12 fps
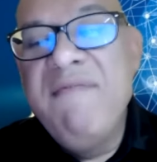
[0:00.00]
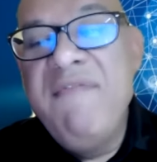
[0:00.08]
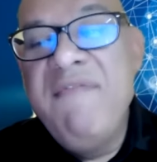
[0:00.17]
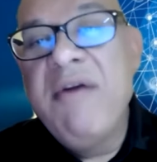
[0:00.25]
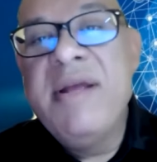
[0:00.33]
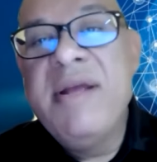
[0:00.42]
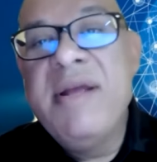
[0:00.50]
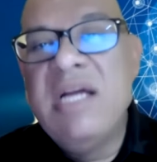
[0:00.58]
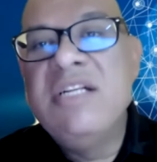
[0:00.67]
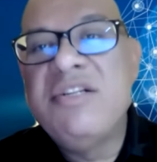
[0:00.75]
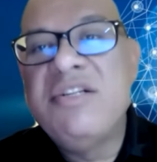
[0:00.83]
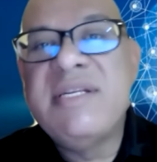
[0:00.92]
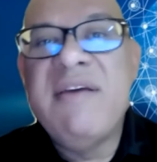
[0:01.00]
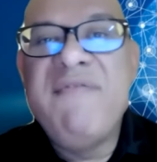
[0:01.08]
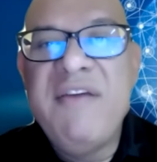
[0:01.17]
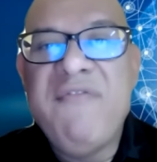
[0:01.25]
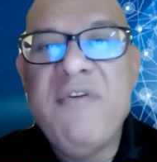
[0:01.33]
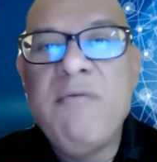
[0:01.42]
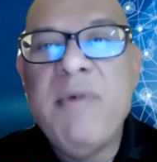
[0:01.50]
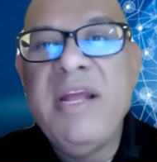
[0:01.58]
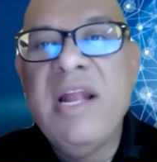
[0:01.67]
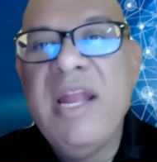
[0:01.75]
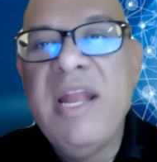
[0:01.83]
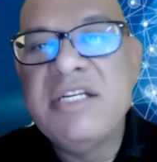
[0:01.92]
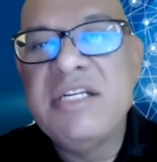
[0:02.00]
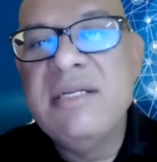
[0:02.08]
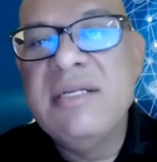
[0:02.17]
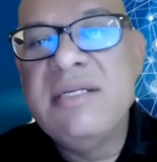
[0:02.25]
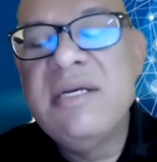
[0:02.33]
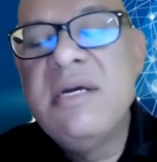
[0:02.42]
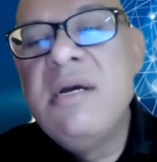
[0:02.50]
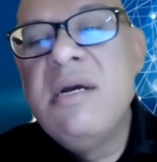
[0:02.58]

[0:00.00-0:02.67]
Various countries have different regulations